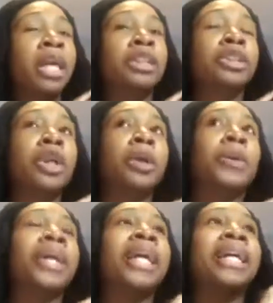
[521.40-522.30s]

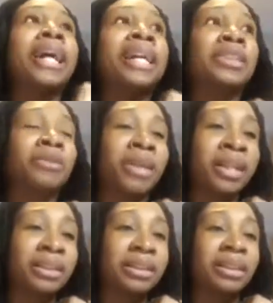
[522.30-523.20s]
So in God's
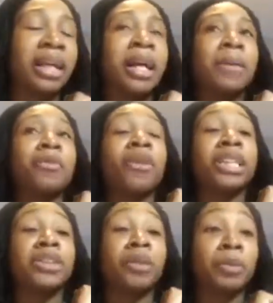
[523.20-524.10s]
rest,
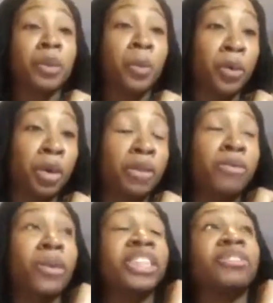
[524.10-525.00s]
rest from your work,
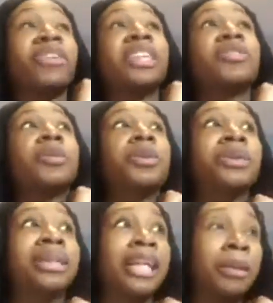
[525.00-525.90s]
rest from
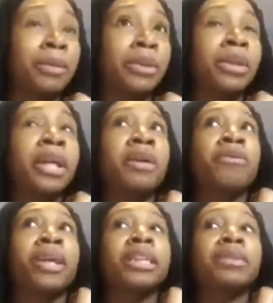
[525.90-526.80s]
your labor,
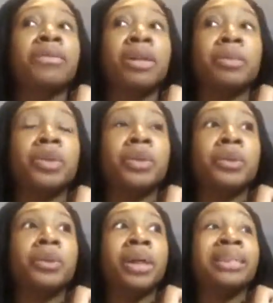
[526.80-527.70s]
rest from
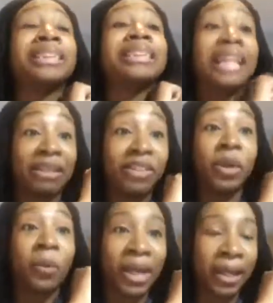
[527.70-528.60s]
you slaving
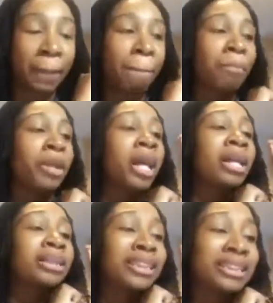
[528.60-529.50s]
away,
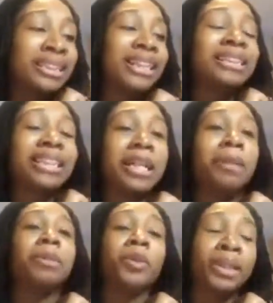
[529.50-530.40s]
success
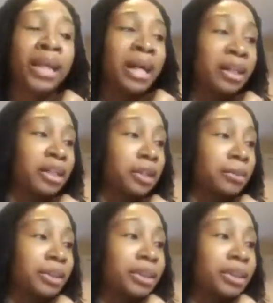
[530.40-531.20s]
comes when God comes.